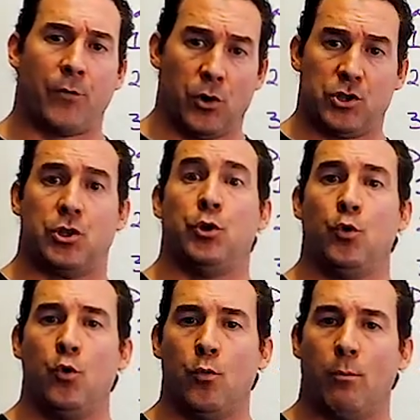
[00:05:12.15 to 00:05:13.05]
first
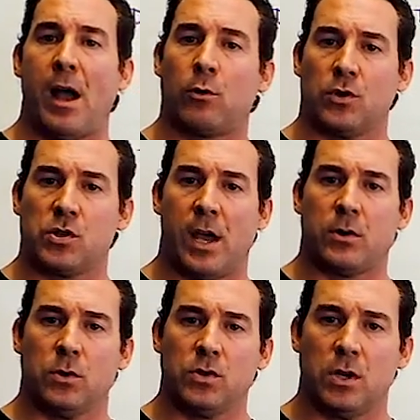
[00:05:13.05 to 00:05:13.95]
2
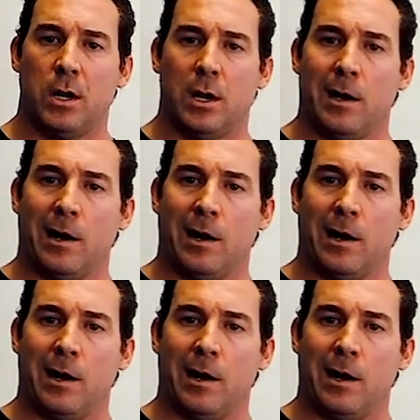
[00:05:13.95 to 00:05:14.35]
microcycles,